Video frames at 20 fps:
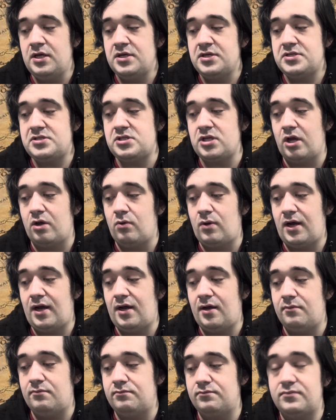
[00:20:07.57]

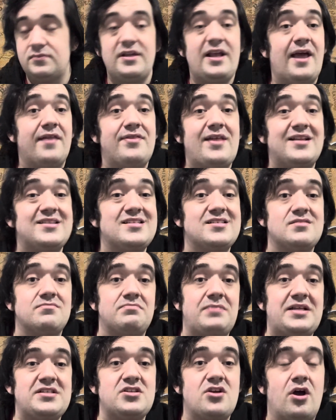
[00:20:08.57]
So yeah, that's
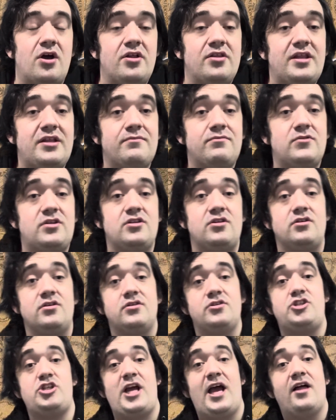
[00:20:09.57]
kind of the
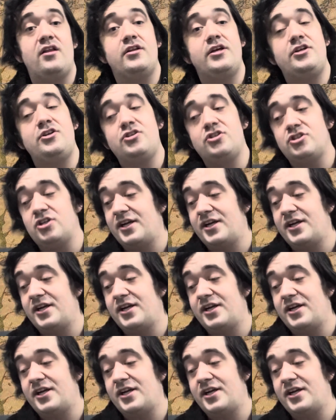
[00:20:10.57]
challenge,